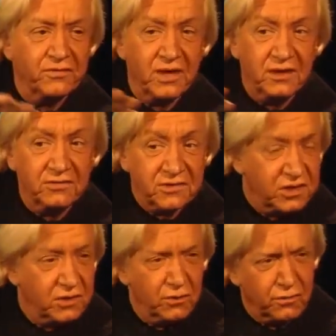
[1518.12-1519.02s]
say,
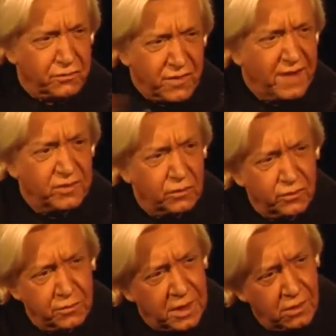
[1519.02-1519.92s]
10 years or 5 years
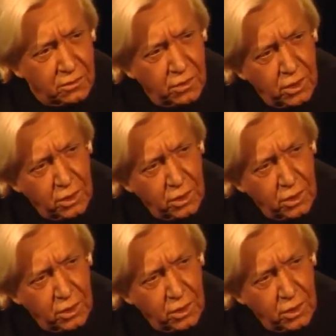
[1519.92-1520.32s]
from now?